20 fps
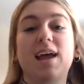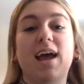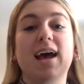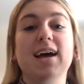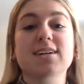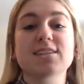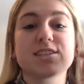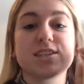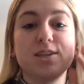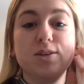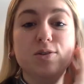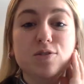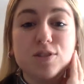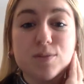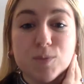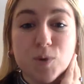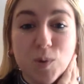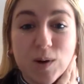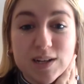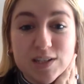to ask you
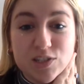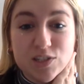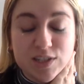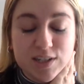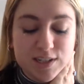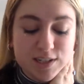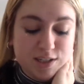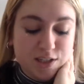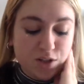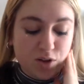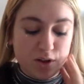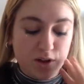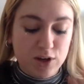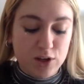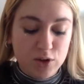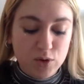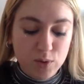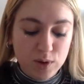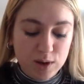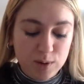some questions so that
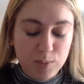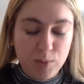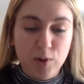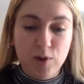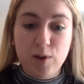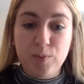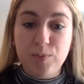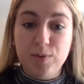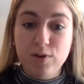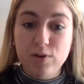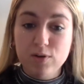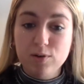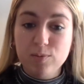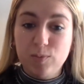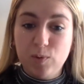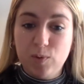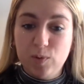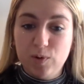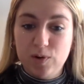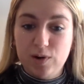you can pull up your
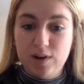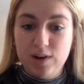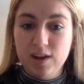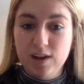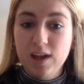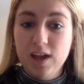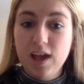board